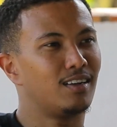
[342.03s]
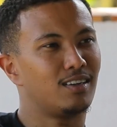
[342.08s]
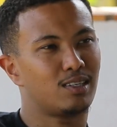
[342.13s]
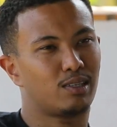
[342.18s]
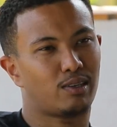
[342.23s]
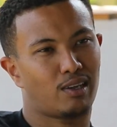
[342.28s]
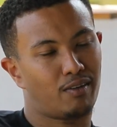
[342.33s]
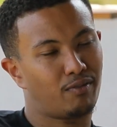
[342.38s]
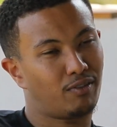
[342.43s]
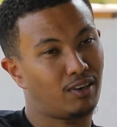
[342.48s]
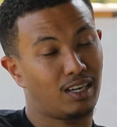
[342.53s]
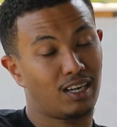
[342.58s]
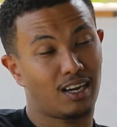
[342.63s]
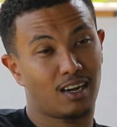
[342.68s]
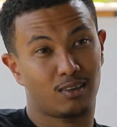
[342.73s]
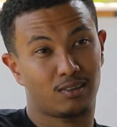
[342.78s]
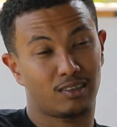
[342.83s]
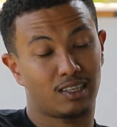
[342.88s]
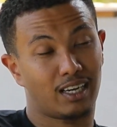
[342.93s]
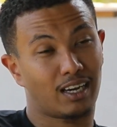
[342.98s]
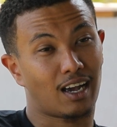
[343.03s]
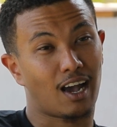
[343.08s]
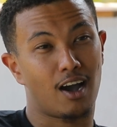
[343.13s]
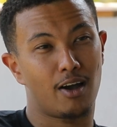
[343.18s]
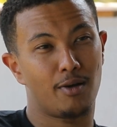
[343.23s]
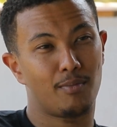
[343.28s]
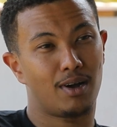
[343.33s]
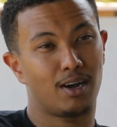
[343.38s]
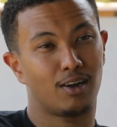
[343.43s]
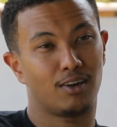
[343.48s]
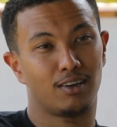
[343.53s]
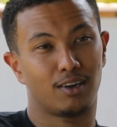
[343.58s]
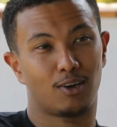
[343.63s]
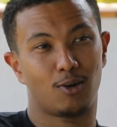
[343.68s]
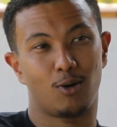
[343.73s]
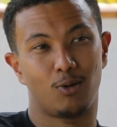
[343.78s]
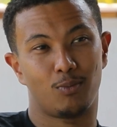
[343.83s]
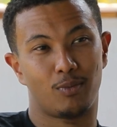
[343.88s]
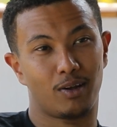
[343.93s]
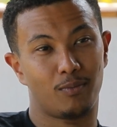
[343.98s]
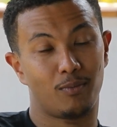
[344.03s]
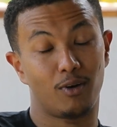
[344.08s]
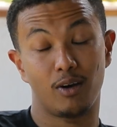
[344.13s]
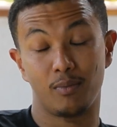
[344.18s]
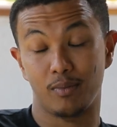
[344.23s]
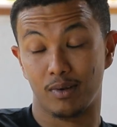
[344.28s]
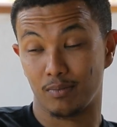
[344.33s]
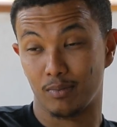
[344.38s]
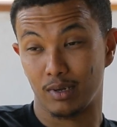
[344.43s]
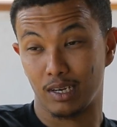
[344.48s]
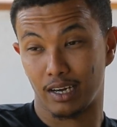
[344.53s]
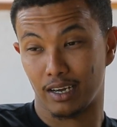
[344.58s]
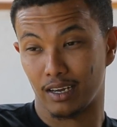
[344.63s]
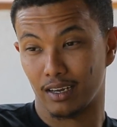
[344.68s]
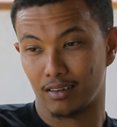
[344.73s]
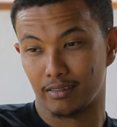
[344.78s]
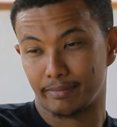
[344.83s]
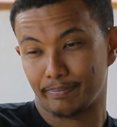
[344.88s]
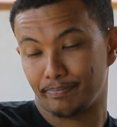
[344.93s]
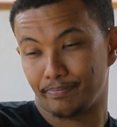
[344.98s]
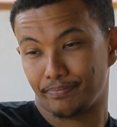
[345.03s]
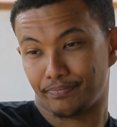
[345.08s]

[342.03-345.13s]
So every day I was like, how am I going to call my mom and be like,